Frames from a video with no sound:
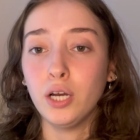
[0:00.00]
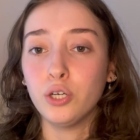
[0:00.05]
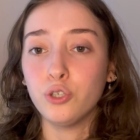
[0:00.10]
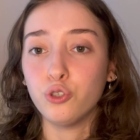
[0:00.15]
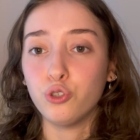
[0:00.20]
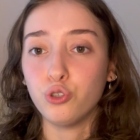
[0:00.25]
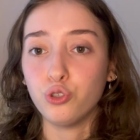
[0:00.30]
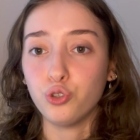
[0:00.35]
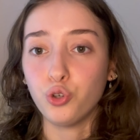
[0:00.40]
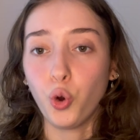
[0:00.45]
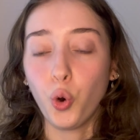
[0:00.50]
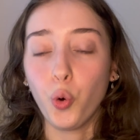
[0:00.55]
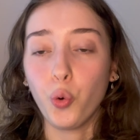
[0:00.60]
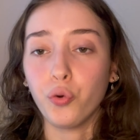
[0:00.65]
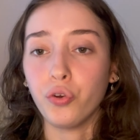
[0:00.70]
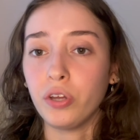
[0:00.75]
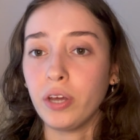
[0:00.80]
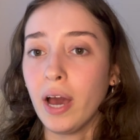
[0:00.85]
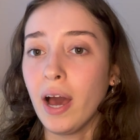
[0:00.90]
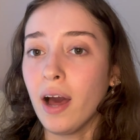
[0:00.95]
So
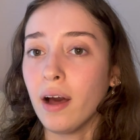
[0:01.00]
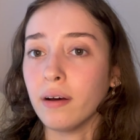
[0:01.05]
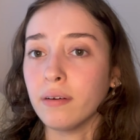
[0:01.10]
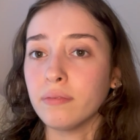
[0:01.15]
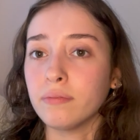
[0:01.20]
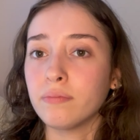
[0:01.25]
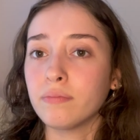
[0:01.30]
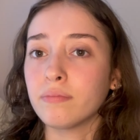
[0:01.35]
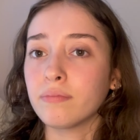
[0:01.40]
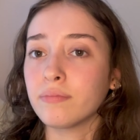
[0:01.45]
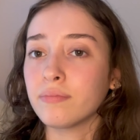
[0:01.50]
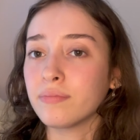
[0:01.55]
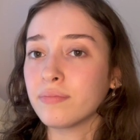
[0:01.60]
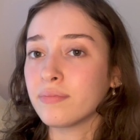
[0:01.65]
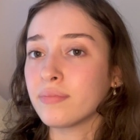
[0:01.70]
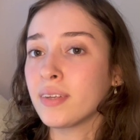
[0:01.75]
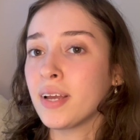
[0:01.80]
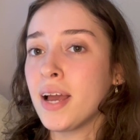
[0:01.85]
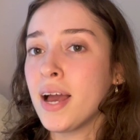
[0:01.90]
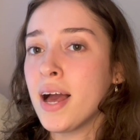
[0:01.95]
yeah,
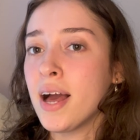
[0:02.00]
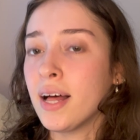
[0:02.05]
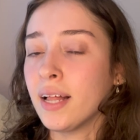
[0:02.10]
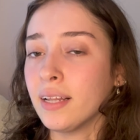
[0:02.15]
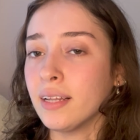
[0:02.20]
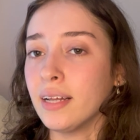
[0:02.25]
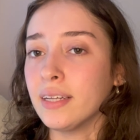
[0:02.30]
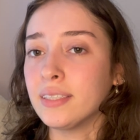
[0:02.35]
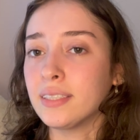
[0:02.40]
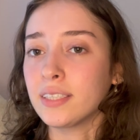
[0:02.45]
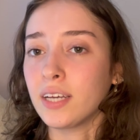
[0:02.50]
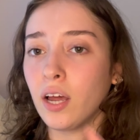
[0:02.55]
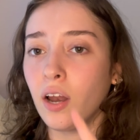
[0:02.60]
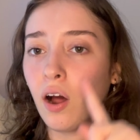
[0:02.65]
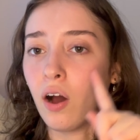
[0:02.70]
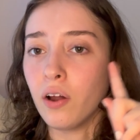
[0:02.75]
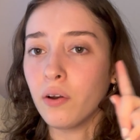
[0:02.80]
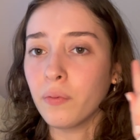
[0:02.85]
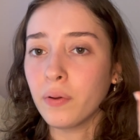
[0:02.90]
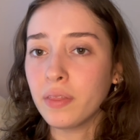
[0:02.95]
let's get
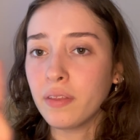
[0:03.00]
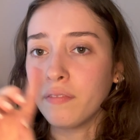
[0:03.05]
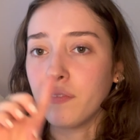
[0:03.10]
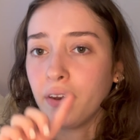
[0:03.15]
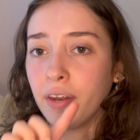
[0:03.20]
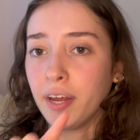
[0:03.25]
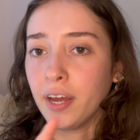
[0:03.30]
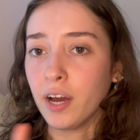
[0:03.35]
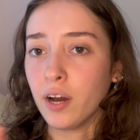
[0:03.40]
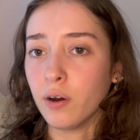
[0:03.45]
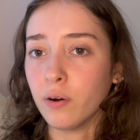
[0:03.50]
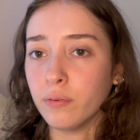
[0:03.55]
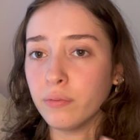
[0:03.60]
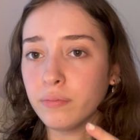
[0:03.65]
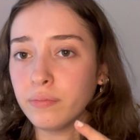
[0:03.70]
on with the video.